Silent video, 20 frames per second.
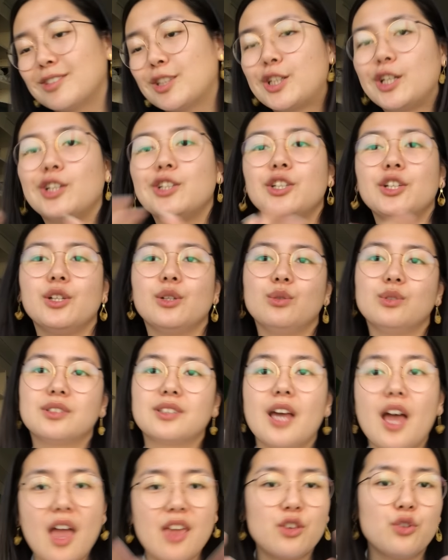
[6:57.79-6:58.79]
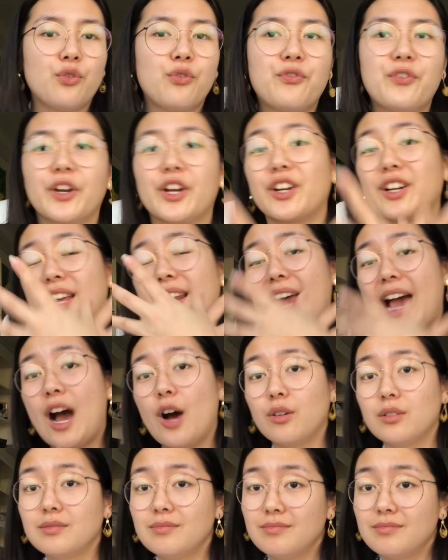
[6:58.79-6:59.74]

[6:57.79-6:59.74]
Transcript: Good news, you figured it out.